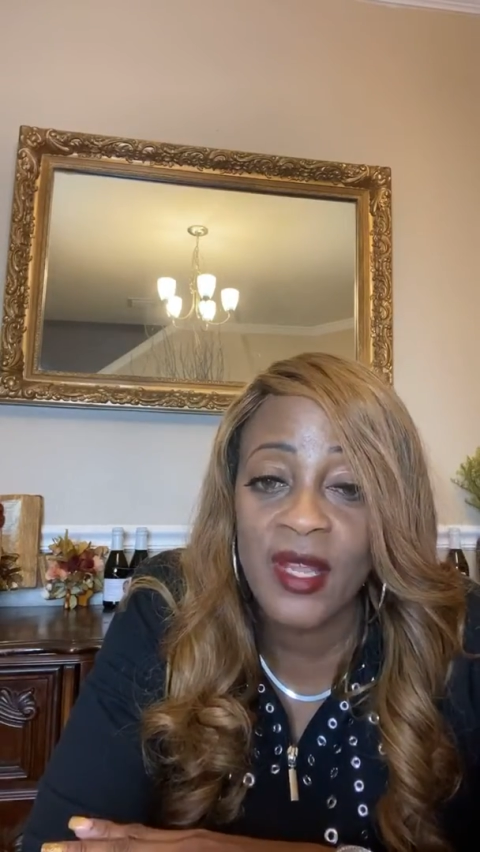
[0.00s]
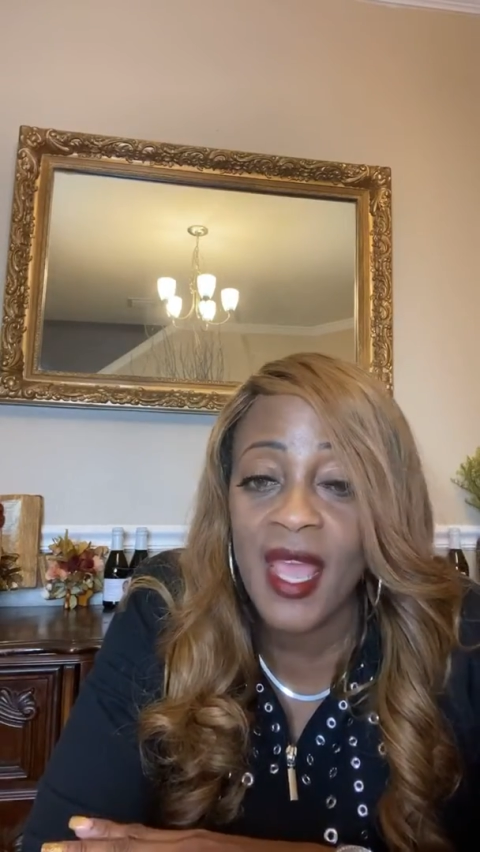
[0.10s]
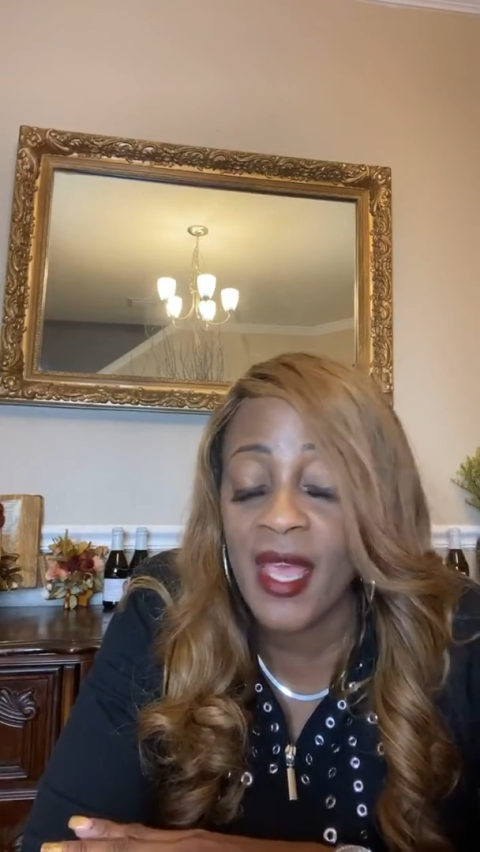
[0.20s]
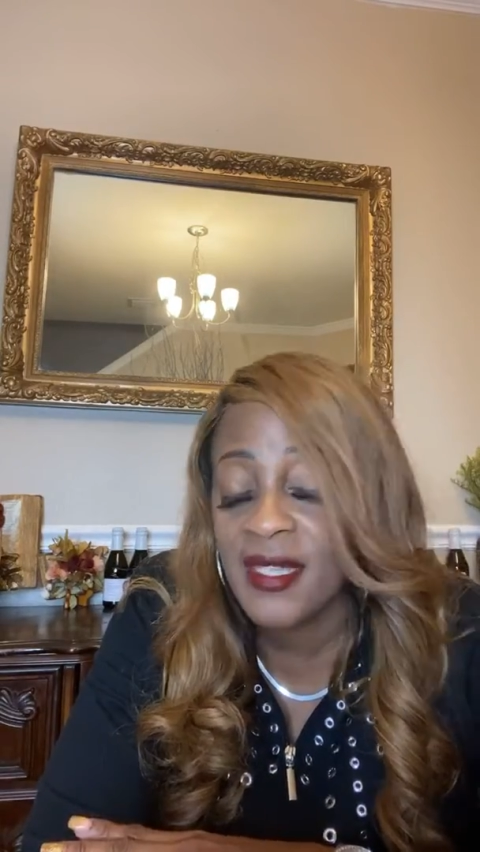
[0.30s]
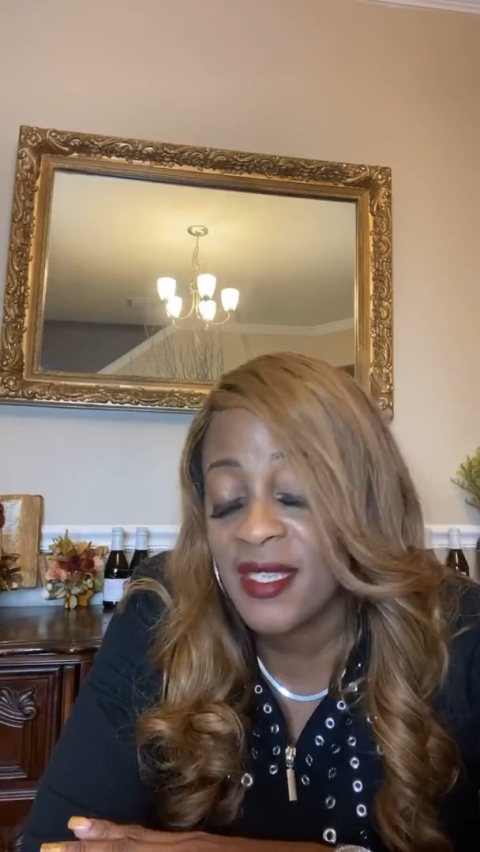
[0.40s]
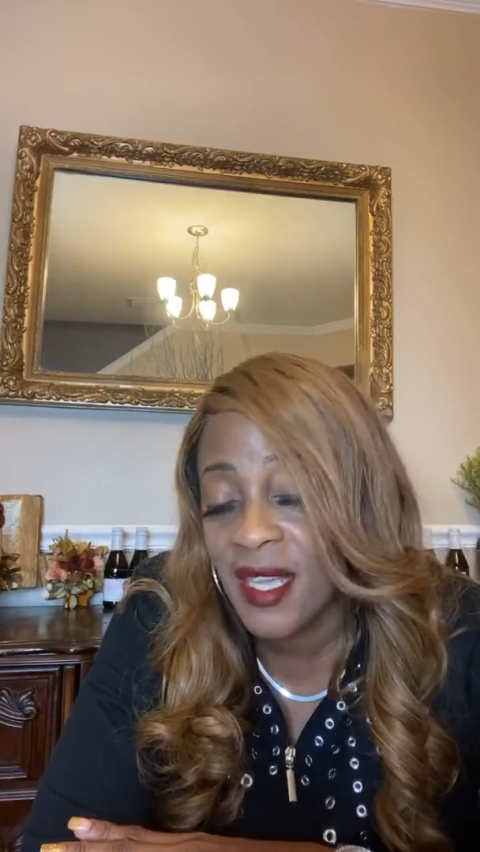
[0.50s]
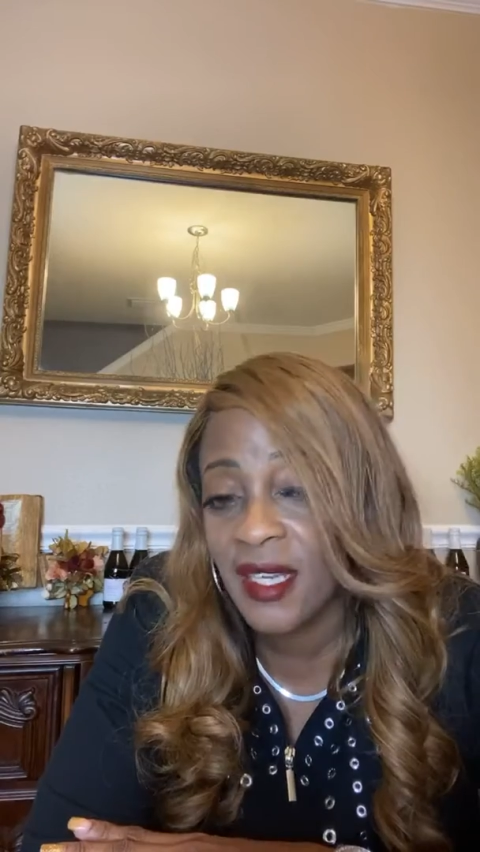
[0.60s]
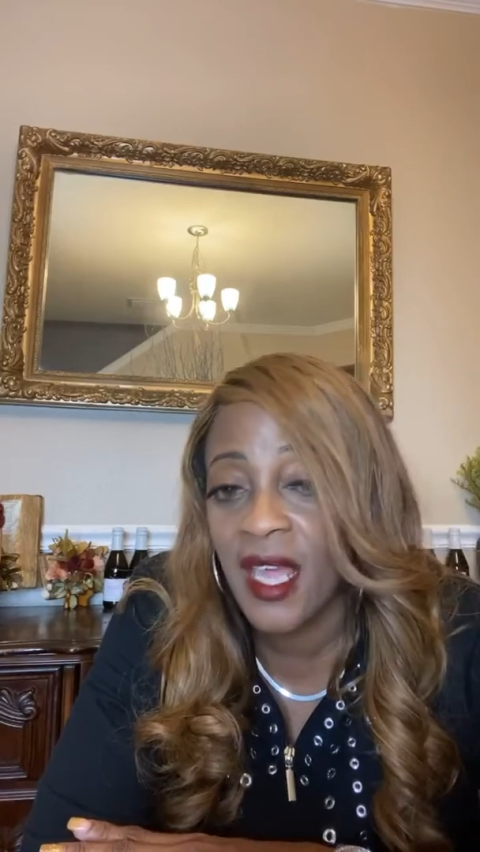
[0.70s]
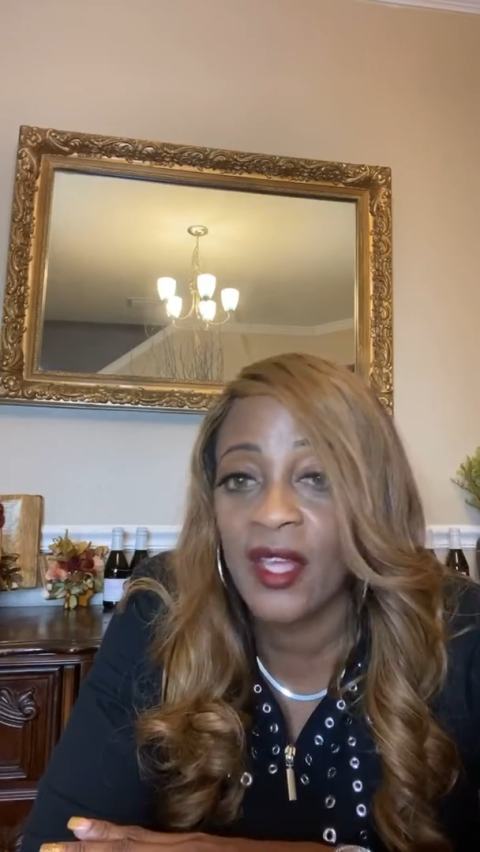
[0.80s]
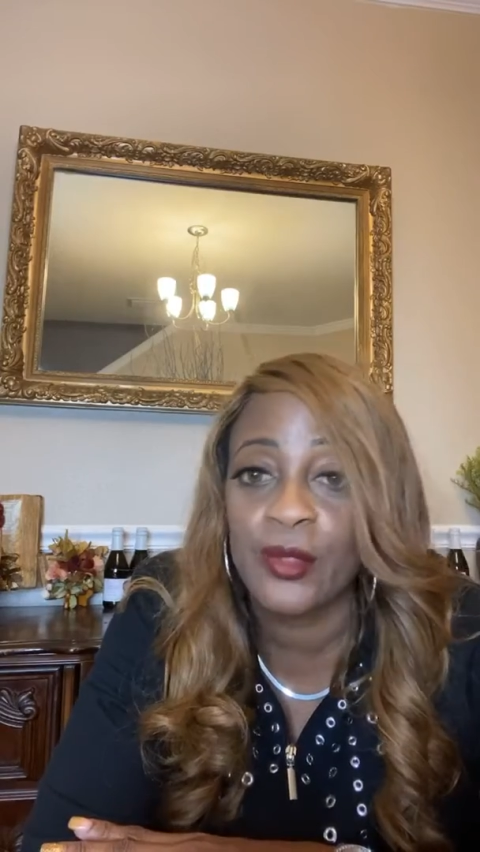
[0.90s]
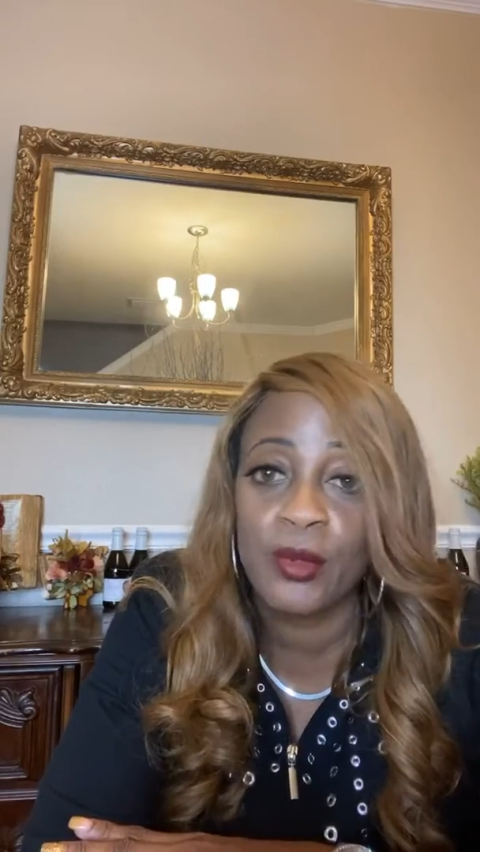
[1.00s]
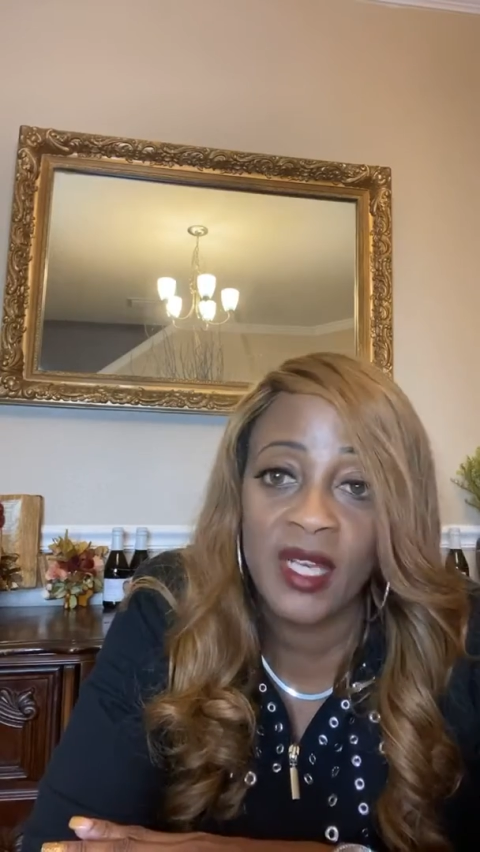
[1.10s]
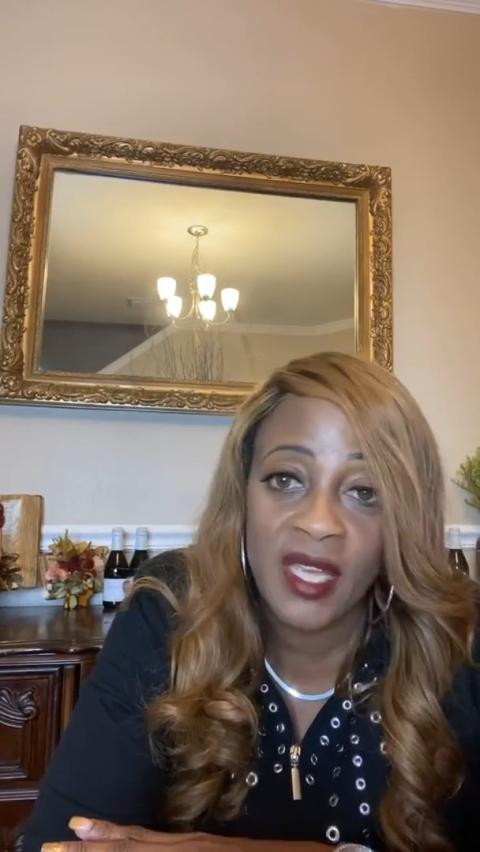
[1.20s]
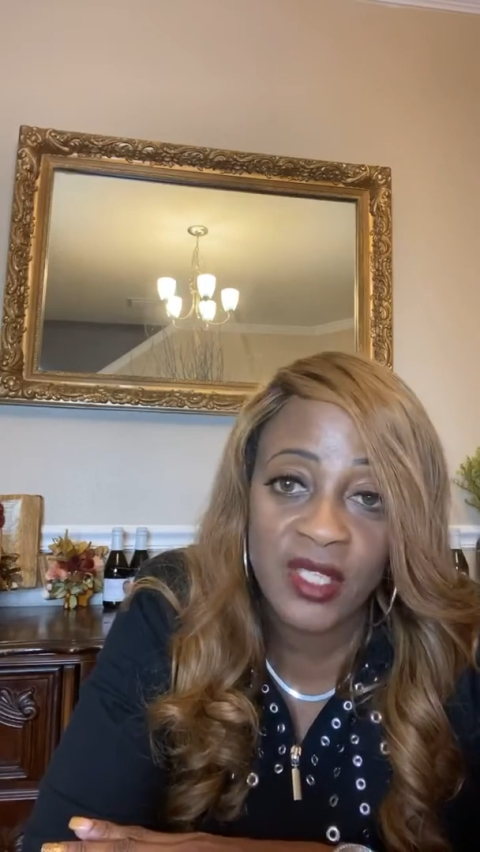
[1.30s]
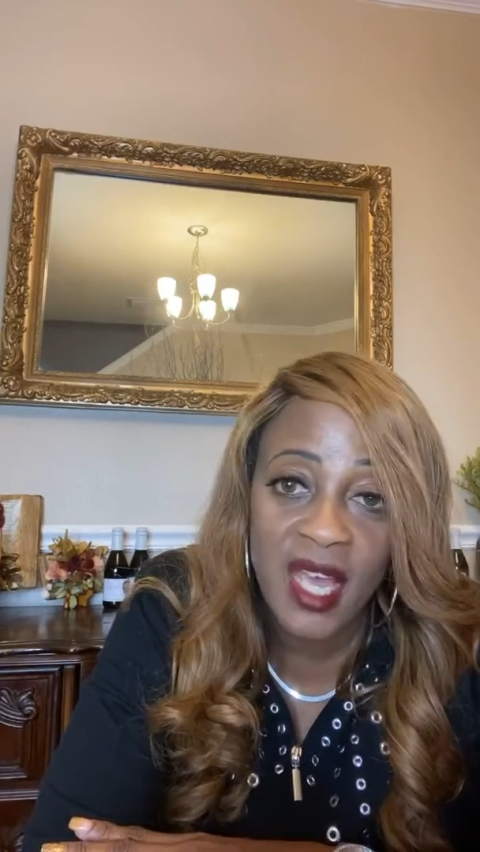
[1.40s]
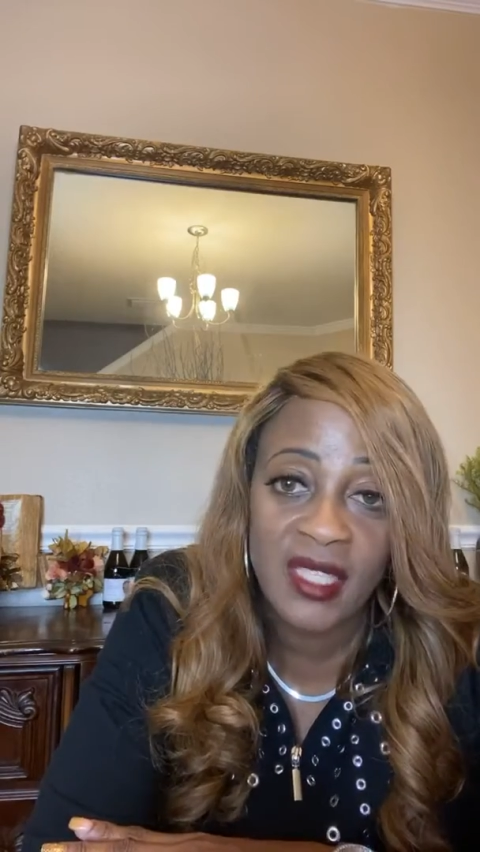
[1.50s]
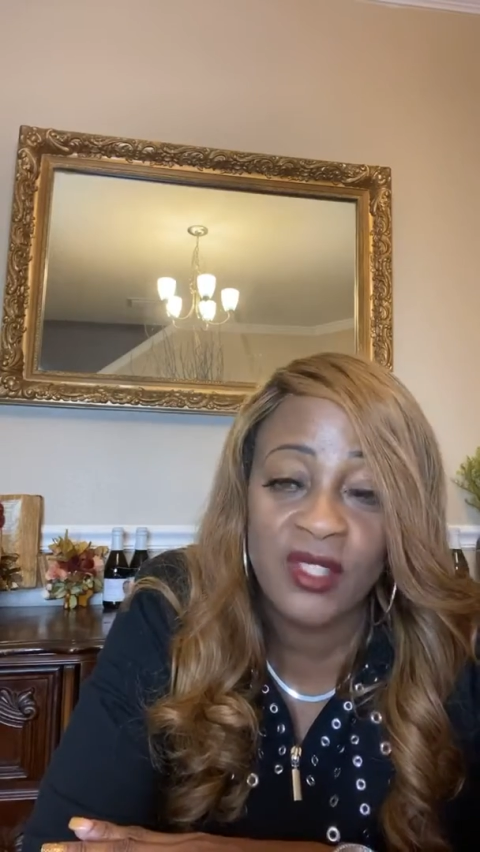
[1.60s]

and Sunday, a three-day challenge